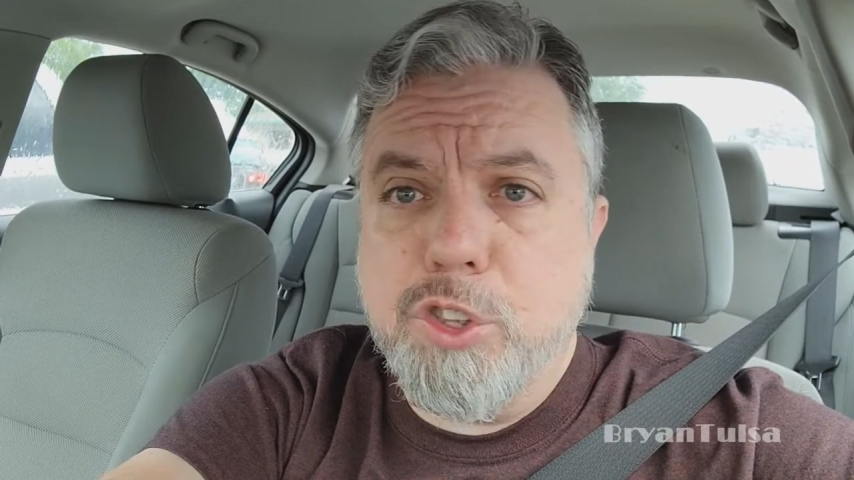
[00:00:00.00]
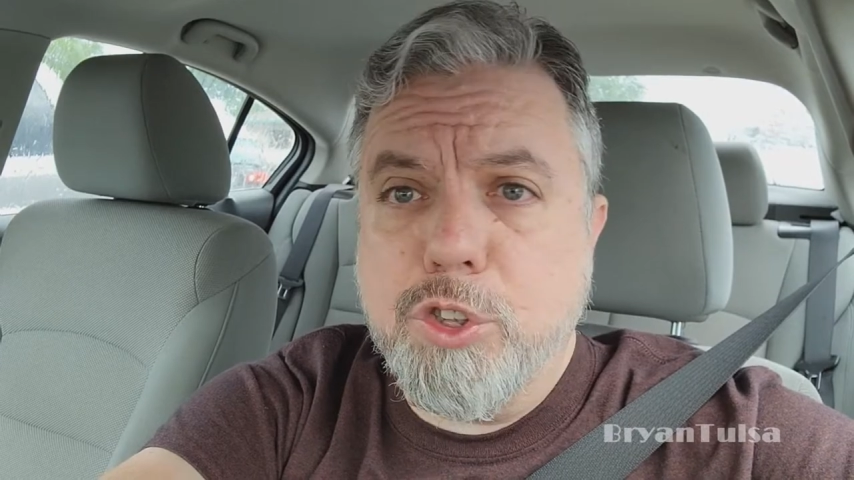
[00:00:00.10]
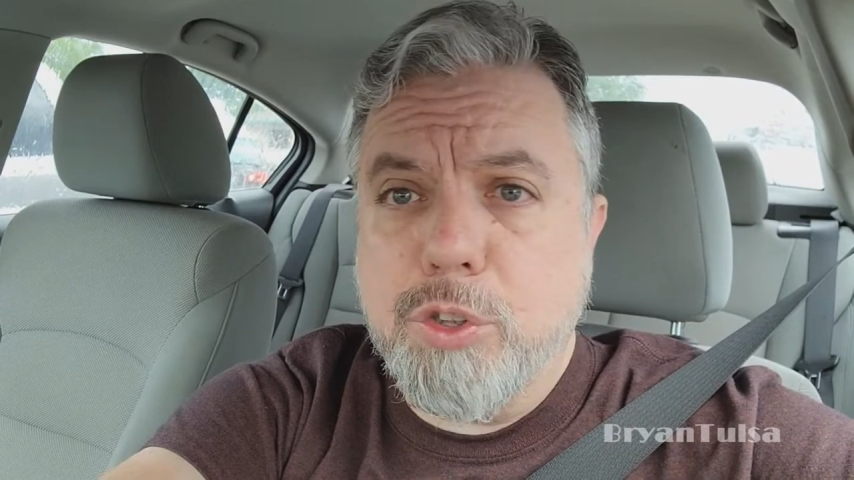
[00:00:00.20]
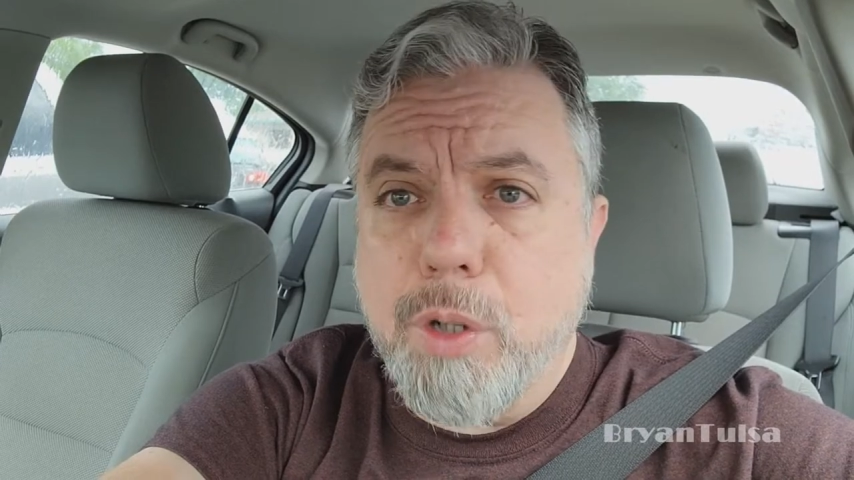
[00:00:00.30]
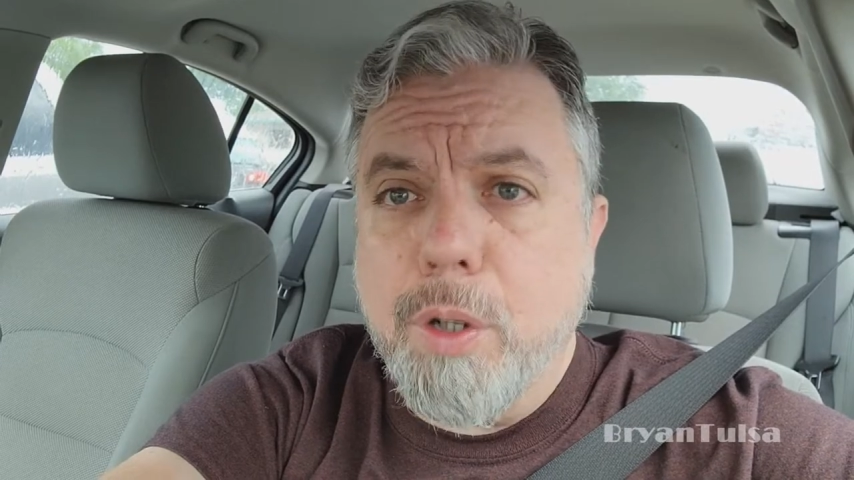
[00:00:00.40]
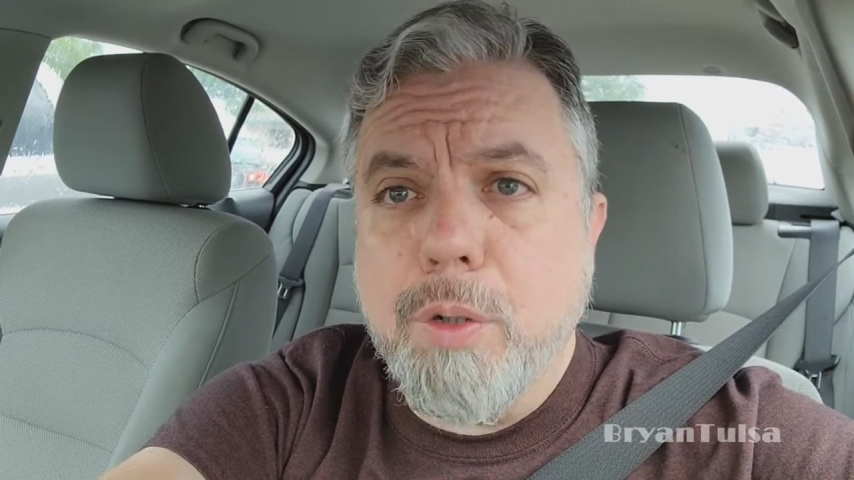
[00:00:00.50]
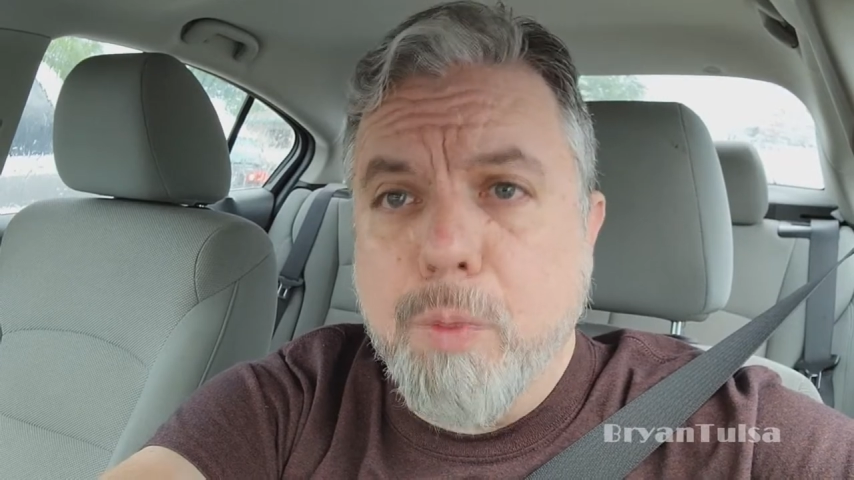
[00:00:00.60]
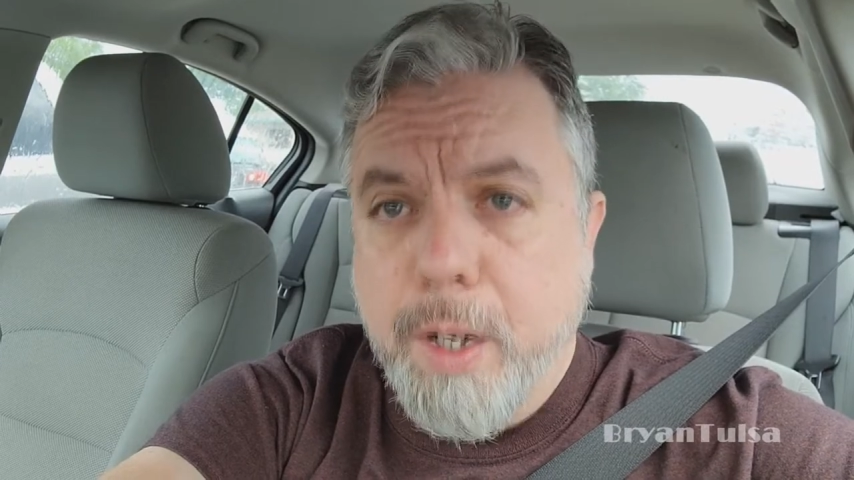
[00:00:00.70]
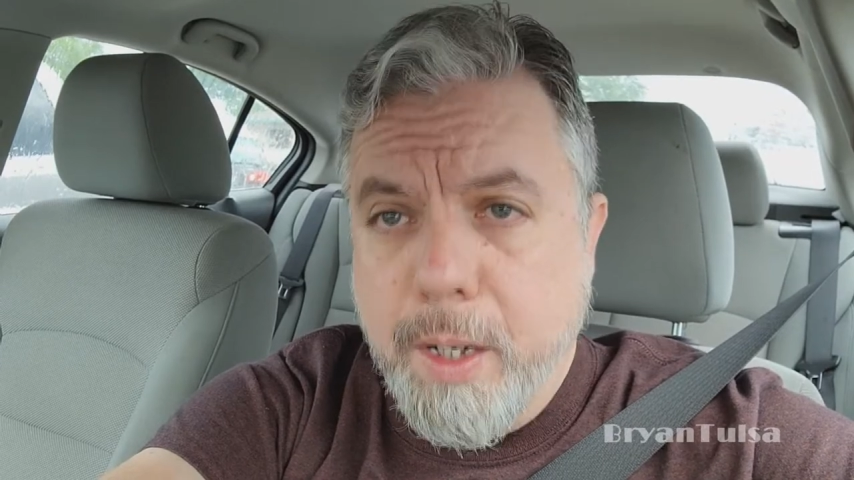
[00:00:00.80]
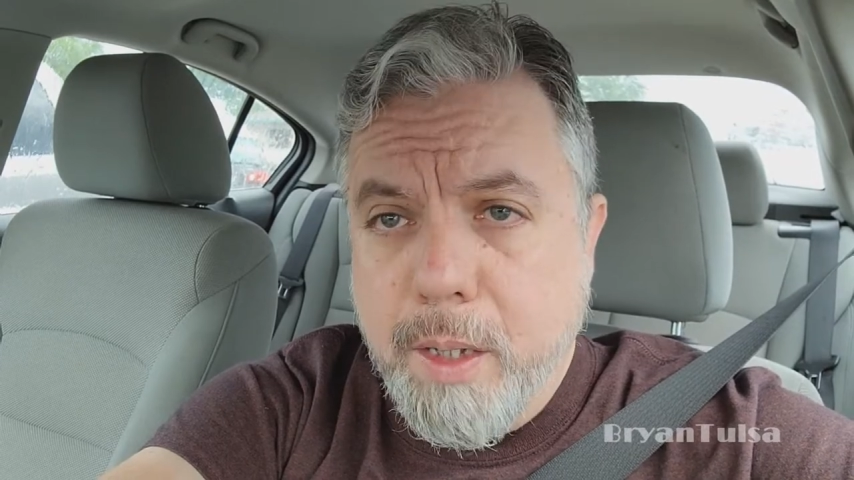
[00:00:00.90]
started
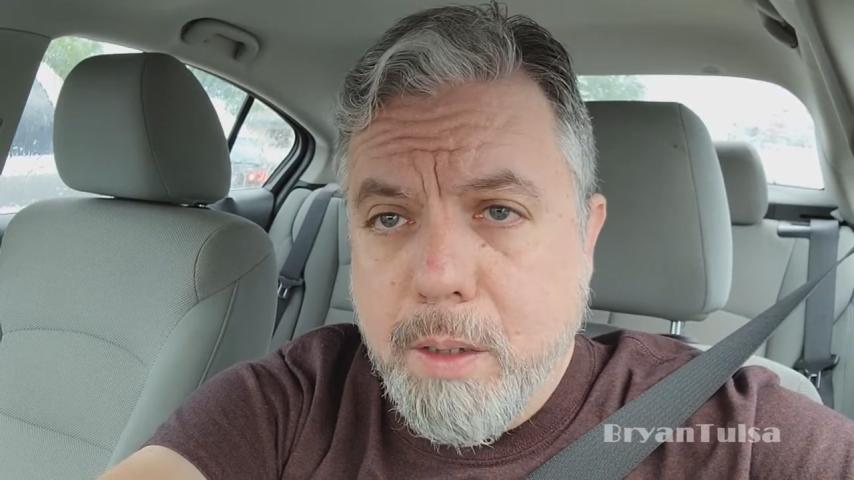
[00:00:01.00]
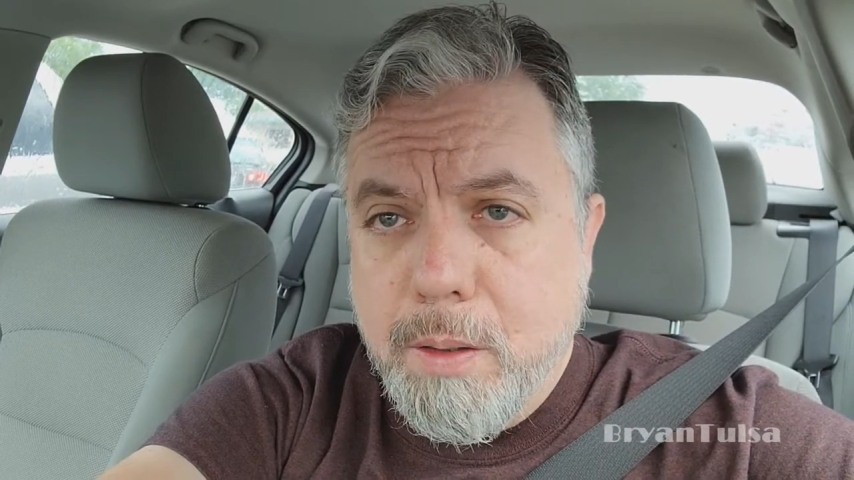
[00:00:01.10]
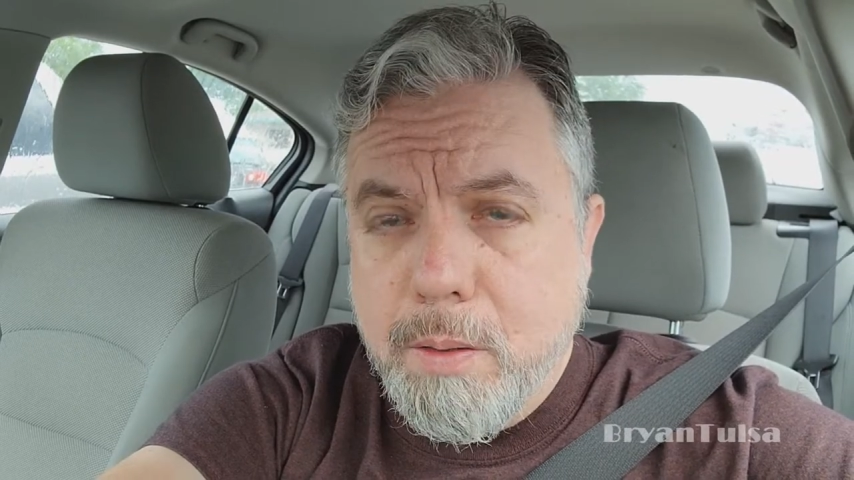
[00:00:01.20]
raining